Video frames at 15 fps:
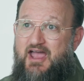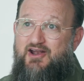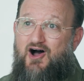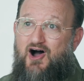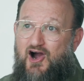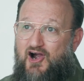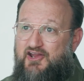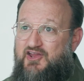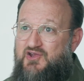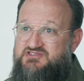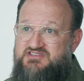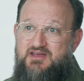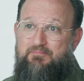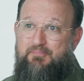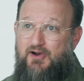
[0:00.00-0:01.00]
and
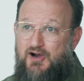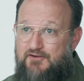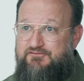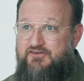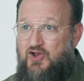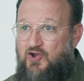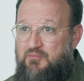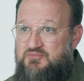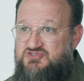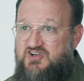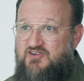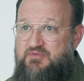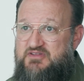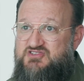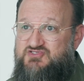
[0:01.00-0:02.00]
argues that the perfume should
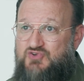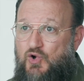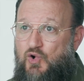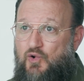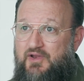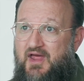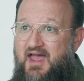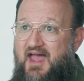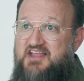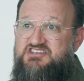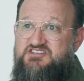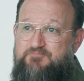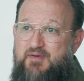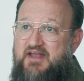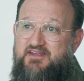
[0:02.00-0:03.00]
have been sold and
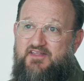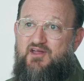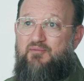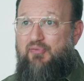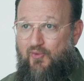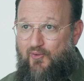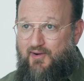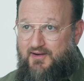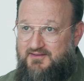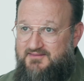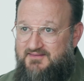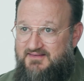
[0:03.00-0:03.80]
spent on the poor.